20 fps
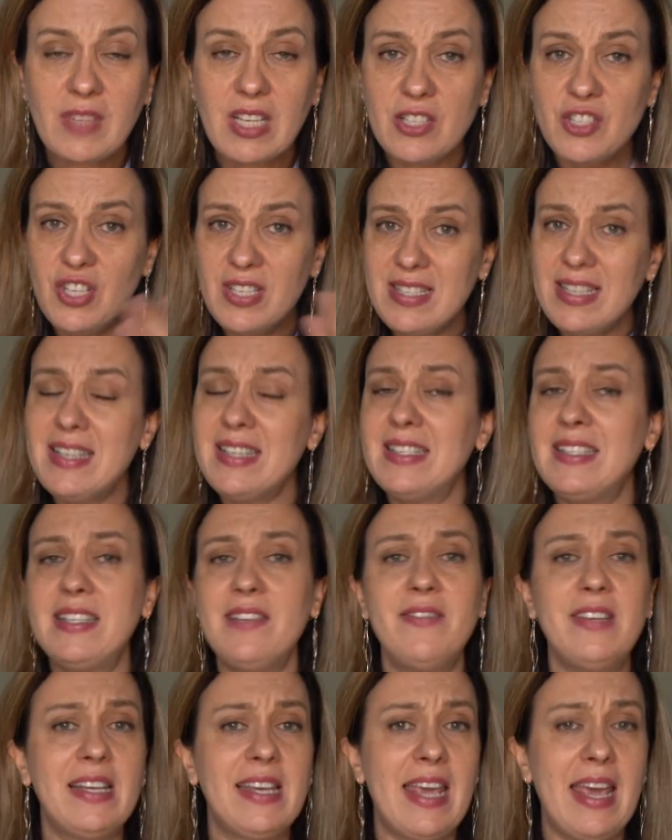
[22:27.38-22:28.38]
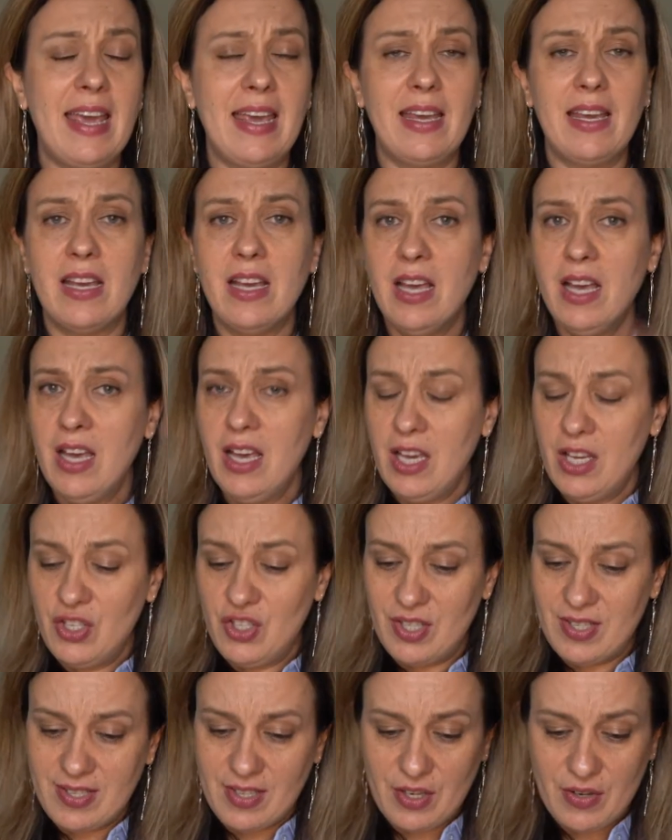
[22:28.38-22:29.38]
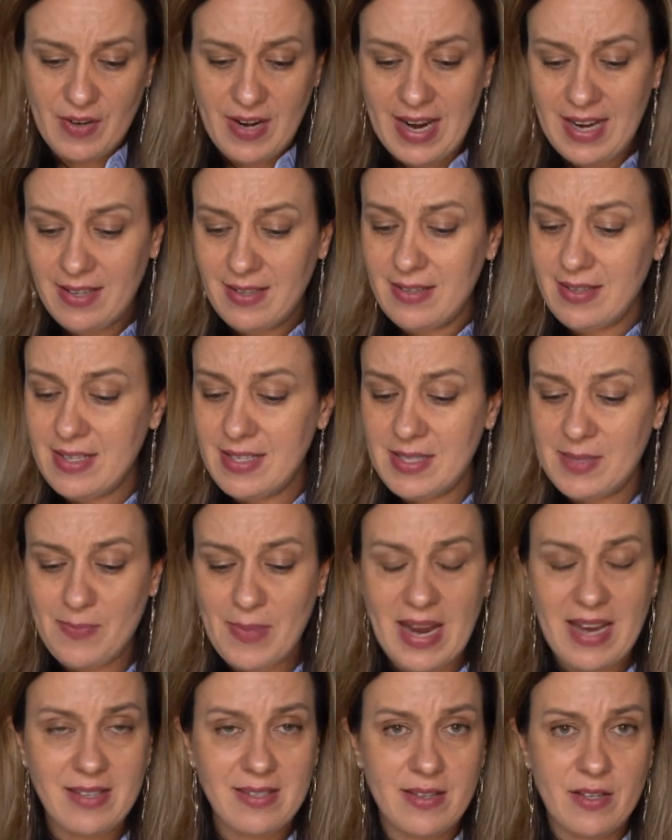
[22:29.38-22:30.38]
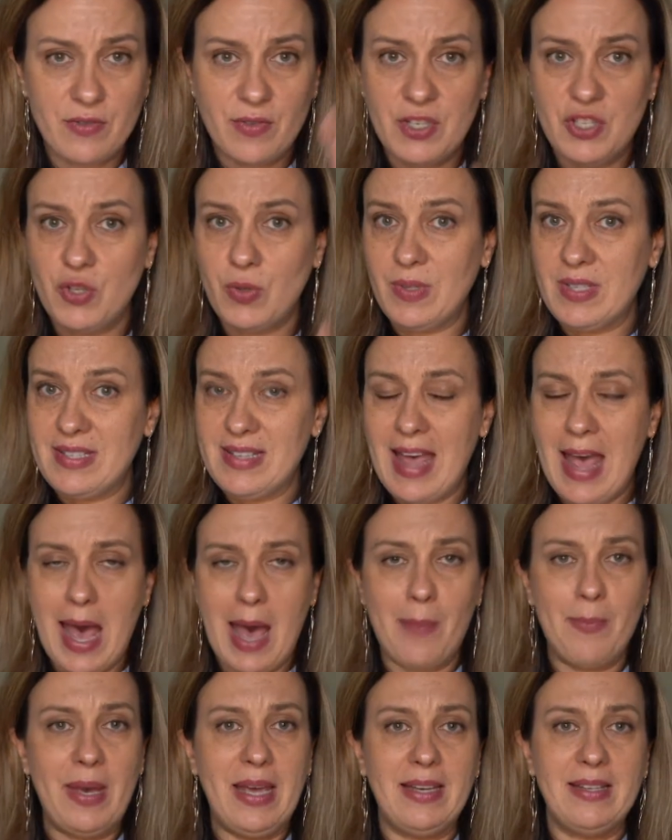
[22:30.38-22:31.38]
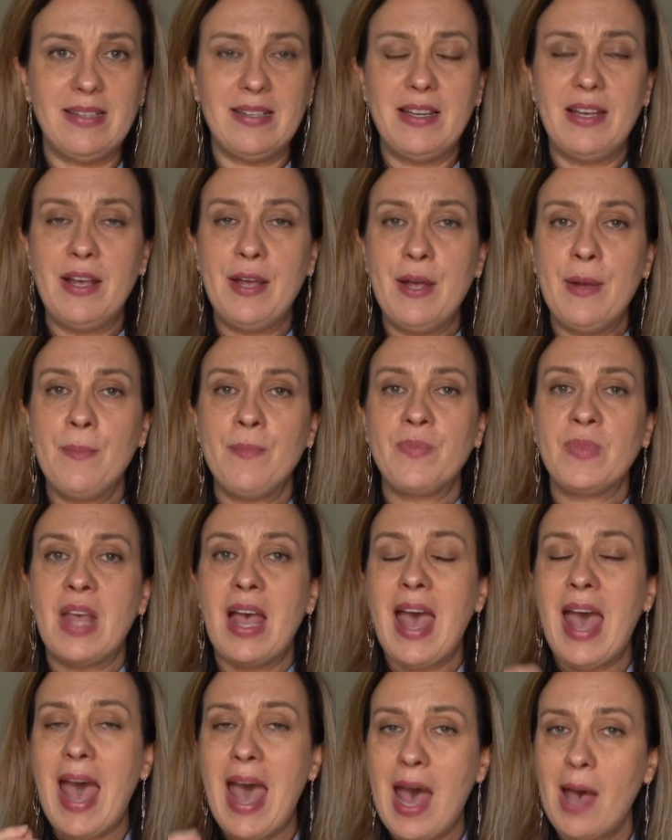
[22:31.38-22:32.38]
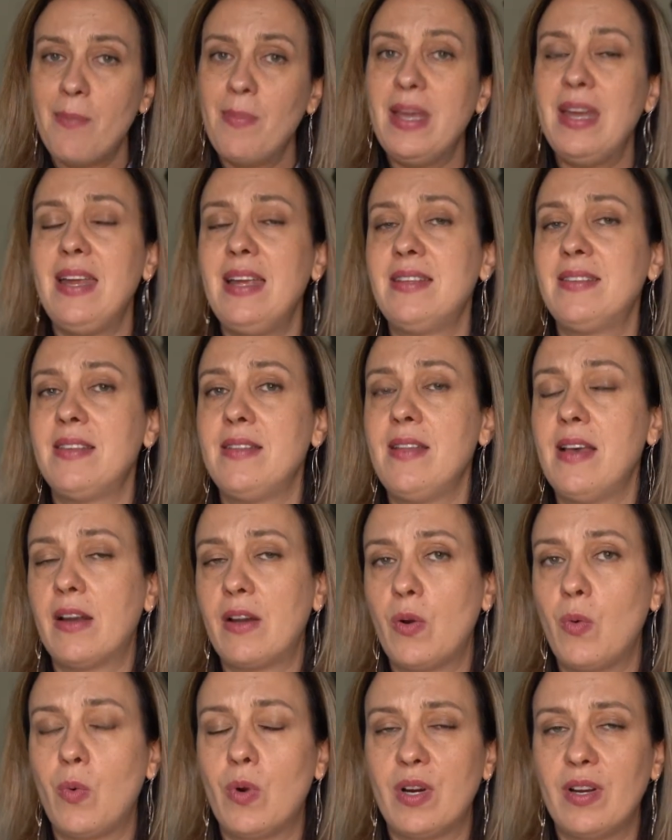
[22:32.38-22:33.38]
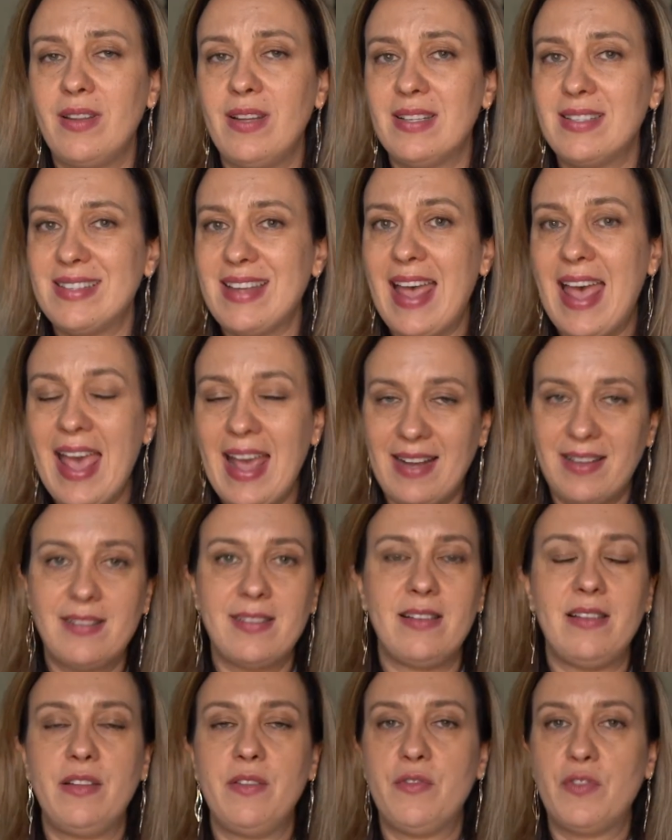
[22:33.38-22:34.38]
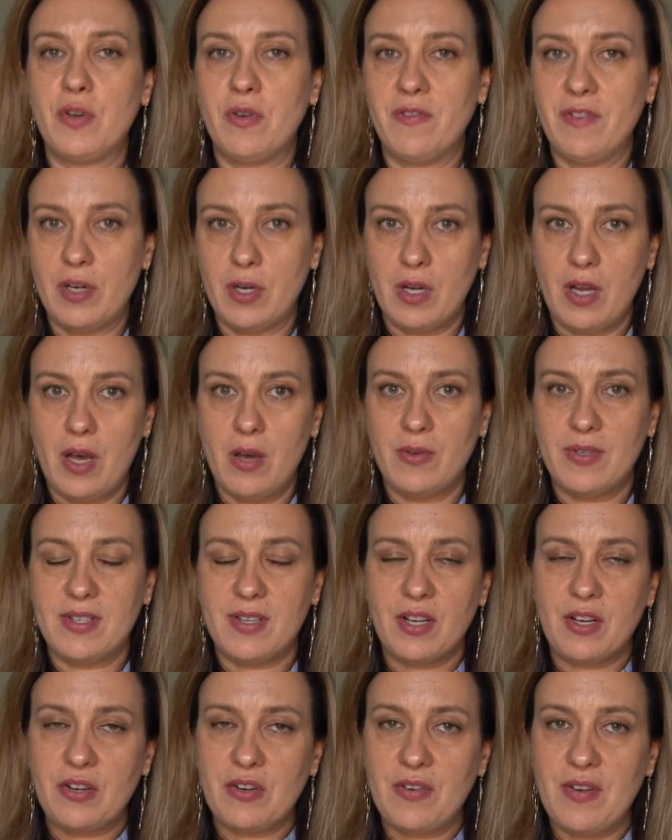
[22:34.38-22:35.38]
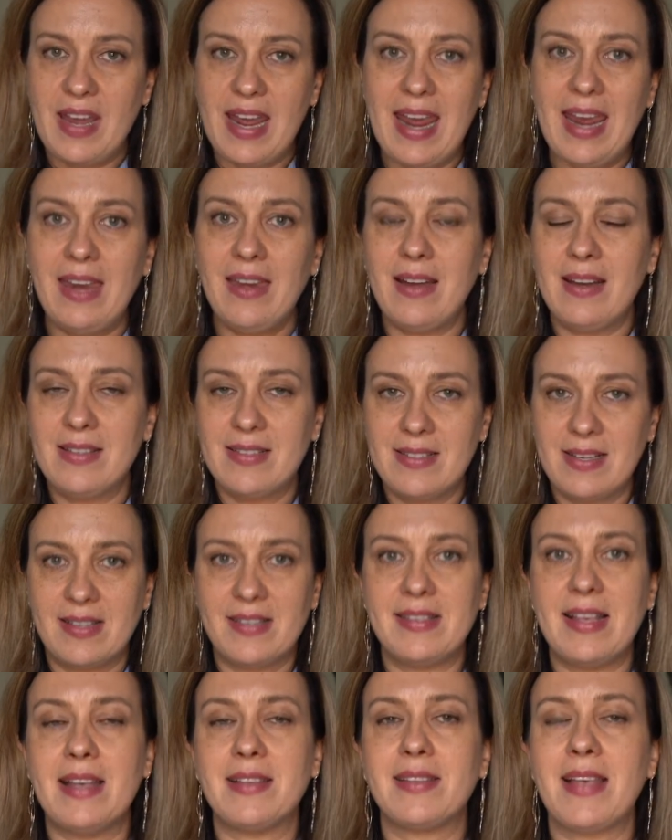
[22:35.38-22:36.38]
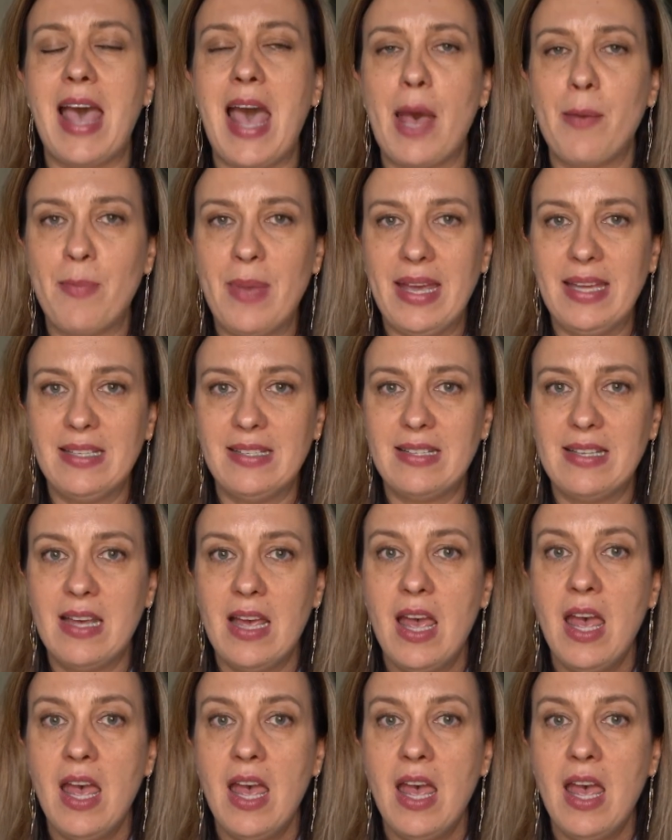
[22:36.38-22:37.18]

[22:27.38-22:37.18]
Just like Stephen King, just create the space, the rituals, the habit. Habit is another word that's excellent for Virgos. Create a success habit.